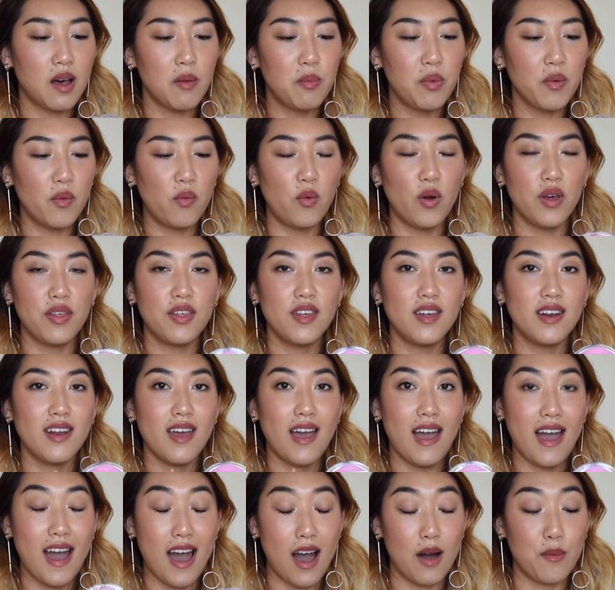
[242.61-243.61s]
up with an
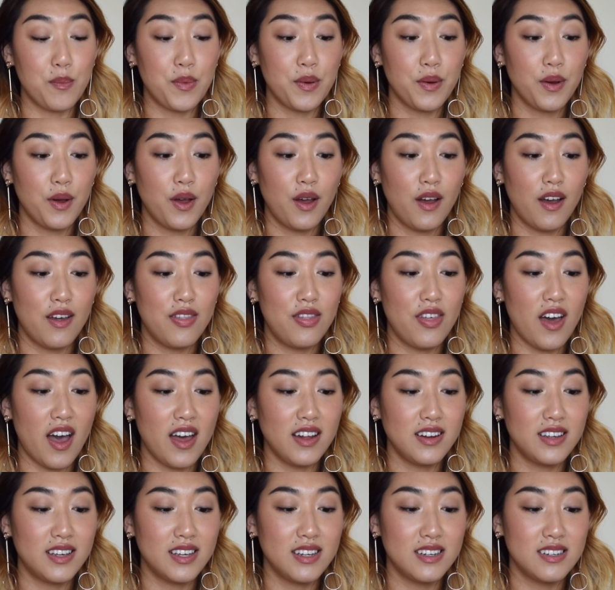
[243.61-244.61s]
app
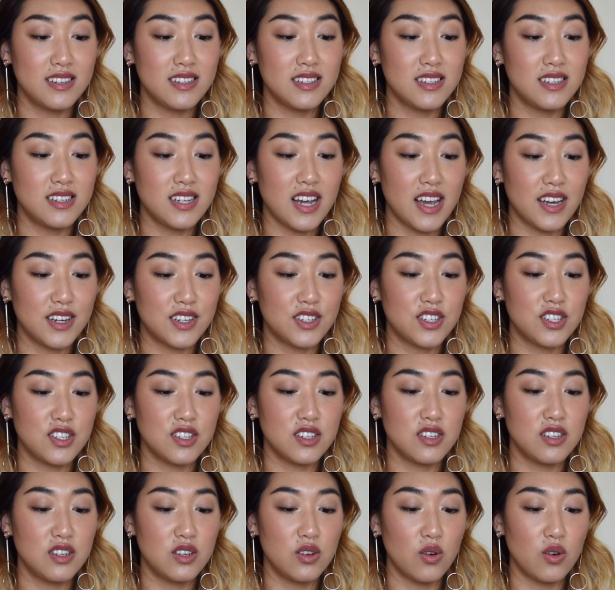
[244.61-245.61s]
that can detect